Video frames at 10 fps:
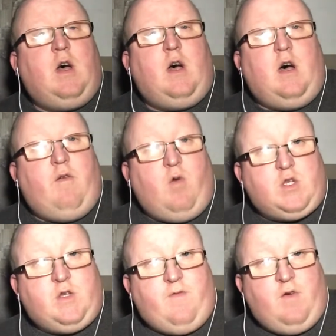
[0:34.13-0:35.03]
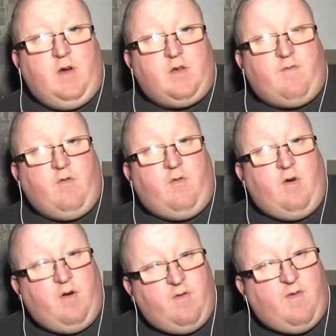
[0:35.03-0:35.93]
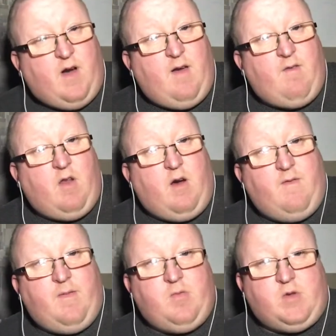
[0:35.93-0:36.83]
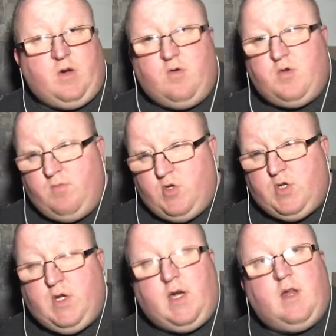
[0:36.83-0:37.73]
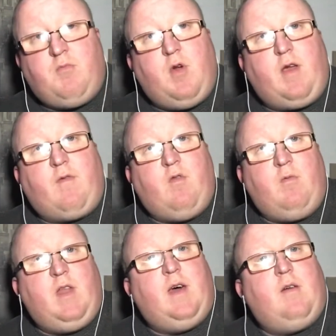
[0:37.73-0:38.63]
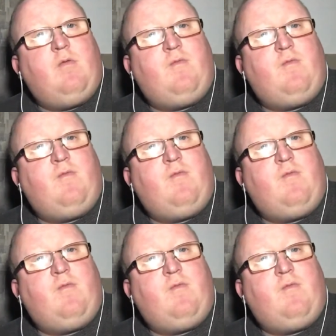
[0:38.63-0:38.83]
I've watched the first five and a half episodes. I'm just taking a break from it now.